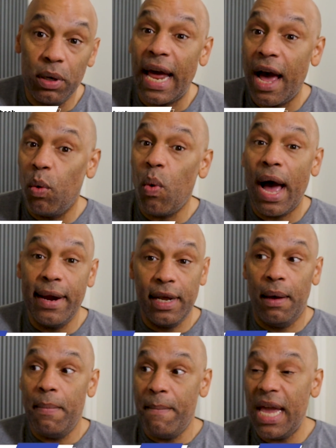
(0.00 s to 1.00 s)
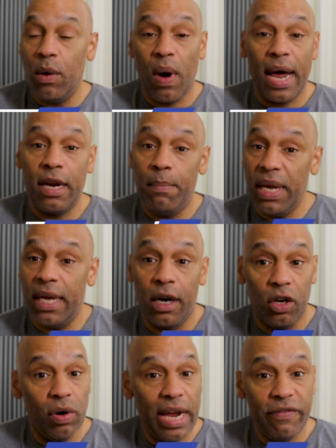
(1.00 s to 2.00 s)
Now, it may wind up being
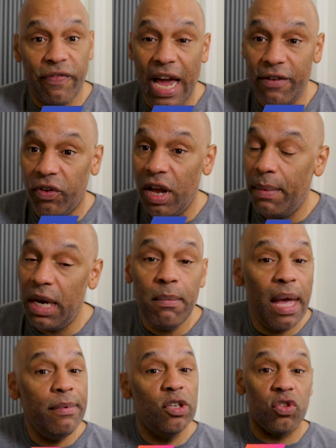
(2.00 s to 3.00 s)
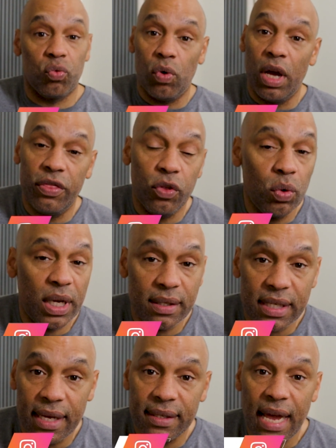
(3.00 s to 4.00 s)
a great fight for him, and he may just run through
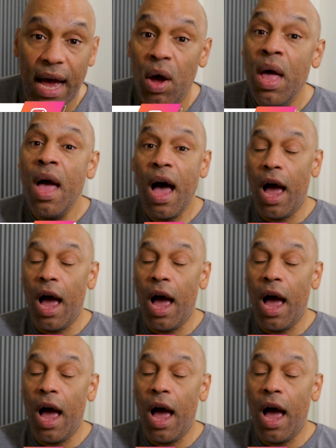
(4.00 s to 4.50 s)
Conceição.